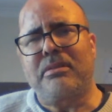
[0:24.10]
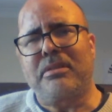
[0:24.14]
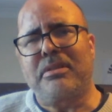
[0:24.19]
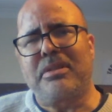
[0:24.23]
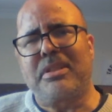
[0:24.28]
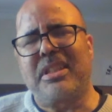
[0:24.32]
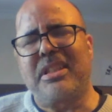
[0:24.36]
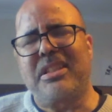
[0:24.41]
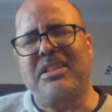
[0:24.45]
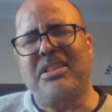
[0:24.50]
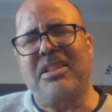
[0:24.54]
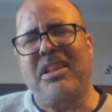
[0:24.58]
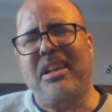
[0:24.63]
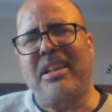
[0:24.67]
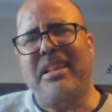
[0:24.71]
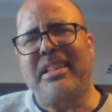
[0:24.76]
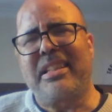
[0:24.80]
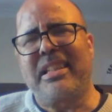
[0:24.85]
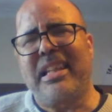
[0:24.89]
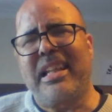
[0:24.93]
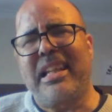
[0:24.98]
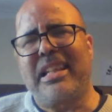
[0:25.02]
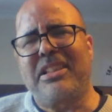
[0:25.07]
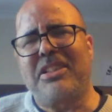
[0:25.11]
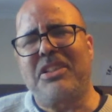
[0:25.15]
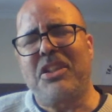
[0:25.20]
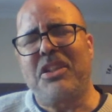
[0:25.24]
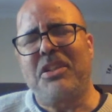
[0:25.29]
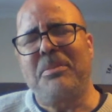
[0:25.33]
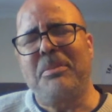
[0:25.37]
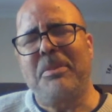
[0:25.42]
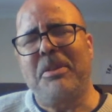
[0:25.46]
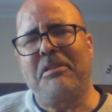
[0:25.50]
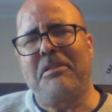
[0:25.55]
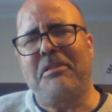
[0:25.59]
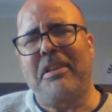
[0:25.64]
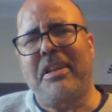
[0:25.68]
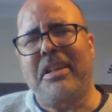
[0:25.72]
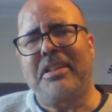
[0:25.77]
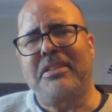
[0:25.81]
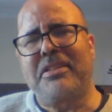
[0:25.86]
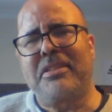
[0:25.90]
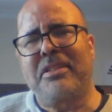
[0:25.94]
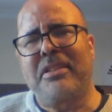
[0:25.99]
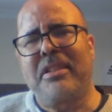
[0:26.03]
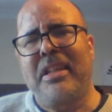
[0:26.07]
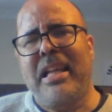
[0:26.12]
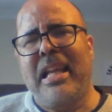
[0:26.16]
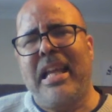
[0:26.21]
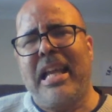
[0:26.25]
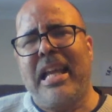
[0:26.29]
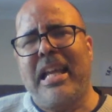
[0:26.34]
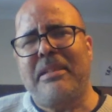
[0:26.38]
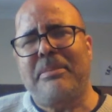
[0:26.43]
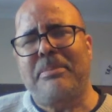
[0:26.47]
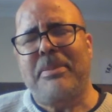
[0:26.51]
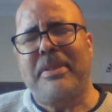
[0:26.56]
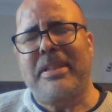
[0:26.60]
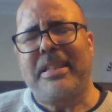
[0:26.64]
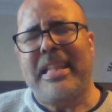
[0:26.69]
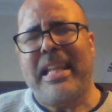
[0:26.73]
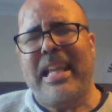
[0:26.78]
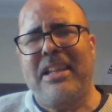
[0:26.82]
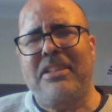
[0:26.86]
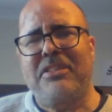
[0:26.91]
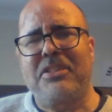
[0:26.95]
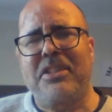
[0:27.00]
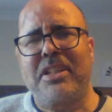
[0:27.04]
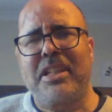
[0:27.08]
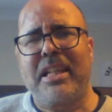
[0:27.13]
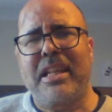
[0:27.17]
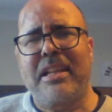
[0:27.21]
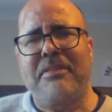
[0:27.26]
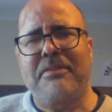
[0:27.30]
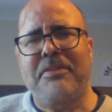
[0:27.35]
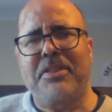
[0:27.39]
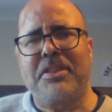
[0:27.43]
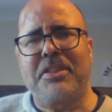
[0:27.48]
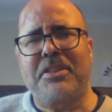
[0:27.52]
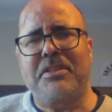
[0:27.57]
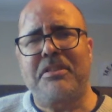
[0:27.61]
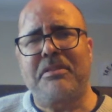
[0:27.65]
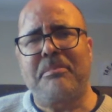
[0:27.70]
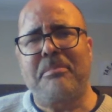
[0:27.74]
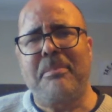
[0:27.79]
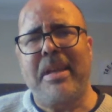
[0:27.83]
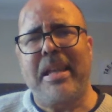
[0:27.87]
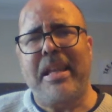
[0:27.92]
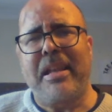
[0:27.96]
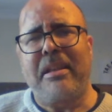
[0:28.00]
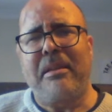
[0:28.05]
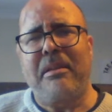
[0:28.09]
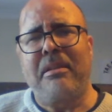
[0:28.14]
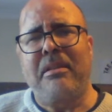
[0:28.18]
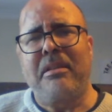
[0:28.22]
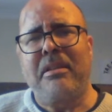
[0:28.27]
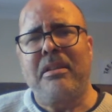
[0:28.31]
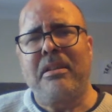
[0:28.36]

society, as a human race, has been down to the efforts of men,